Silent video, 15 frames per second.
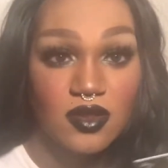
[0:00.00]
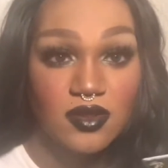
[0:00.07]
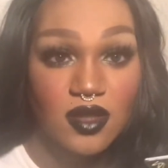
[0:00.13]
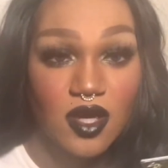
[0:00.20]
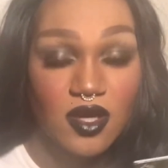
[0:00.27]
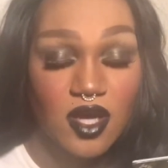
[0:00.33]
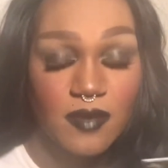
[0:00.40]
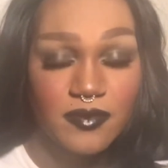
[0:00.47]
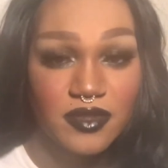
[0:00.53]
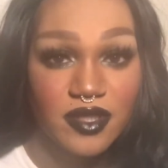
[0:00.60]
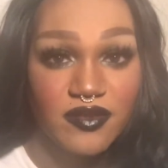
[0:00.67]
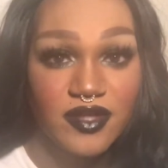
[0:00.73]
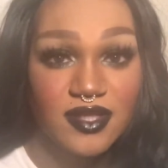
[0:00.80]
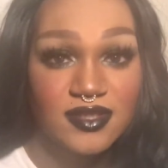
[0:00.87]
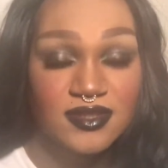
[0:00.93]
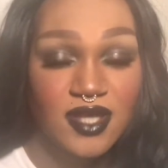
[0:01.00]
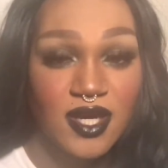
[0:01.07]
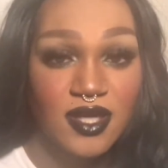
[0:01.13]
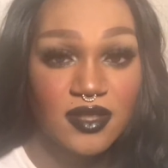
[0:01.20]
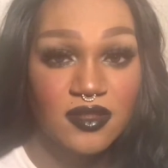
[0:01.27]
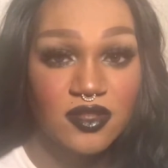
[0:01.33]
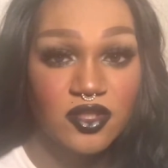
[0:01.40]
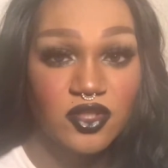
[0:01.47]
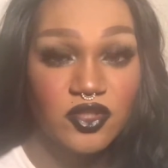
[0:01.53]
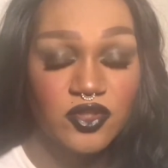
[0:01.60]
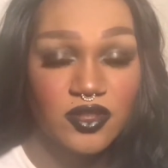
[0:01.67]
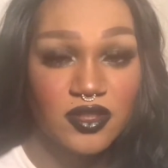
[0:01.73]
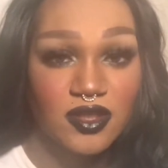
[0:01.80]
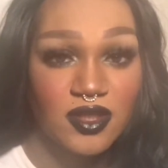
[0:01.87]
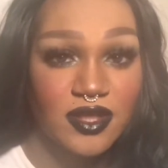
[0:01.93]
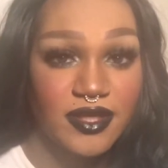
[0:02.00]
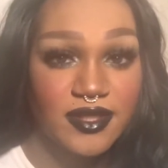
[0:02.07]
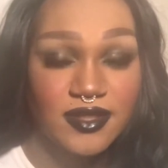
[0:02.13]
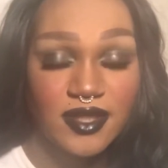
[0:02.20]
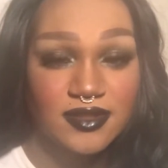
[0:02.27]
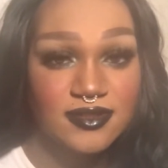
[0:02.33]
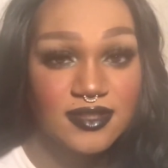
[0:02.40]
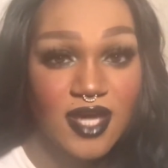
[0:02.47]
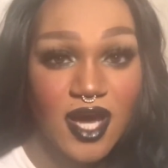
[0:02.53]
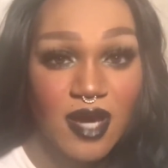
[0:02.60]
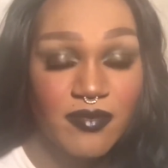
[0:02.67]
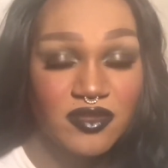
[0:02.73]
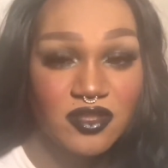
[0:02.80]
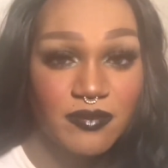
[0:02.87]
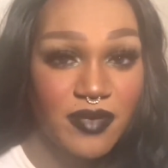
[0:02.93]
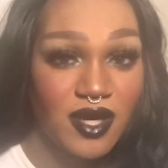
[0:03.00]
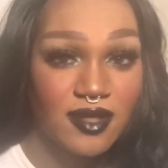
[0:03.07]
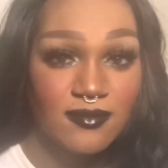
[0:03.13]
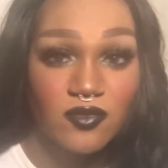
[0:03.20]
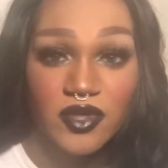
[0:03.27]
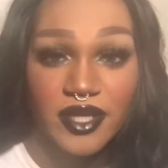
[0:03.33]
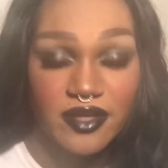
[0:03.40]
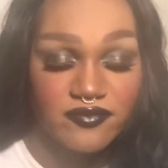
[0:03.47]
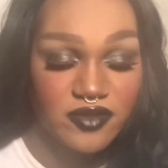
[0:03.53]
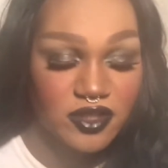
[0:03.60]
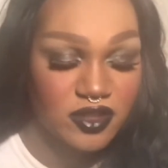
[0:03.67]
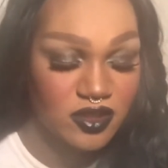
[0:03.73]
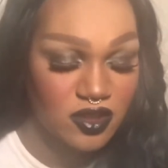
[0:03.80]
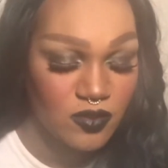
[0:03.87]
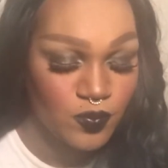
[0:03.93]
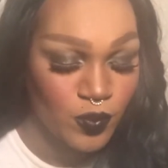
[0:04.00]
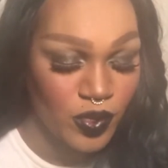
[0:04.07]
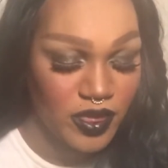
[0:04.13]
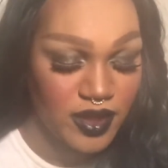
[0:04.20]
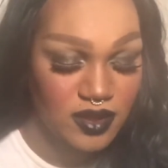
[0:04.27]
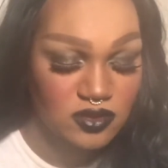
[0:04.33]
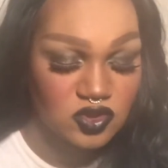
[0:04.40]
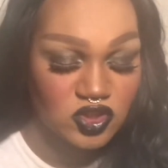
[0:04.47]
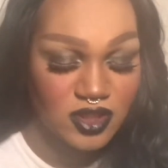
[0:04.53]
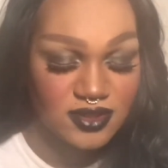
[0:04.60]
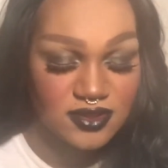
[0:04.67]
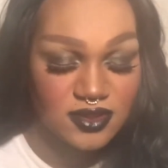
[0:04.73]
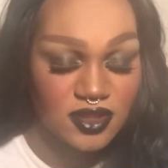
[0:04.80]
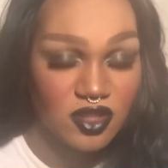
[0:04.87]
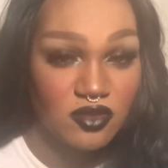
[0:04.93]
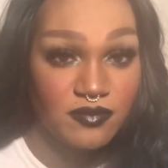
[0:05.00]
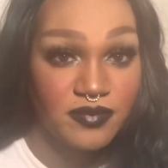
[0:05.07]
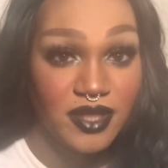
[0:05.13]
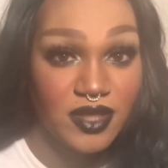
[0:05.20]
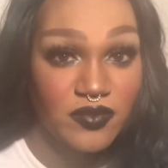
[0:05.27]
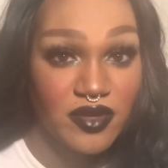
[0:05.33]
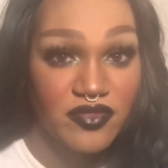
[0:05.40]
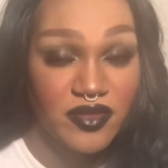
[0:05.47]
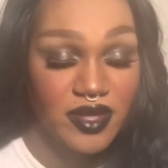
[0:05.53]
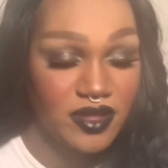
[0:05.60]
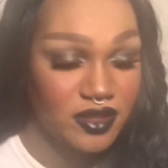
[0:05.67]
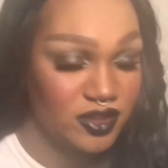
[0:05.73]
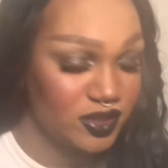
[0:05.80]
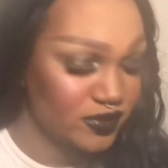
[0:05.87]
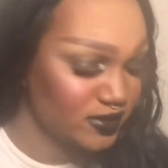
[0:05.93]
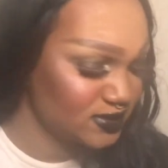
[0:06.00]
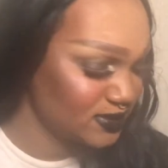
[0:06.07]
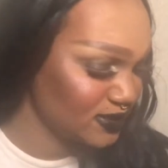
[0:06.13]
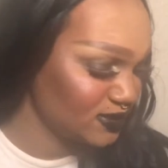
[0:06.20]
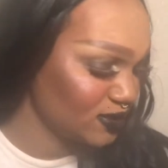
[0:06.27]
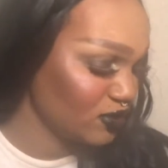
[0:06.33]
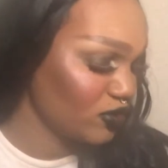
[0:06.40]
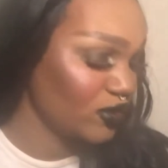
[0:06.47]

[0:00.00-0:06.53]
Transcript: a couple of these on your lid, on top, on the bottom, whatever, and just, you know, play with it. You know, it's a nice little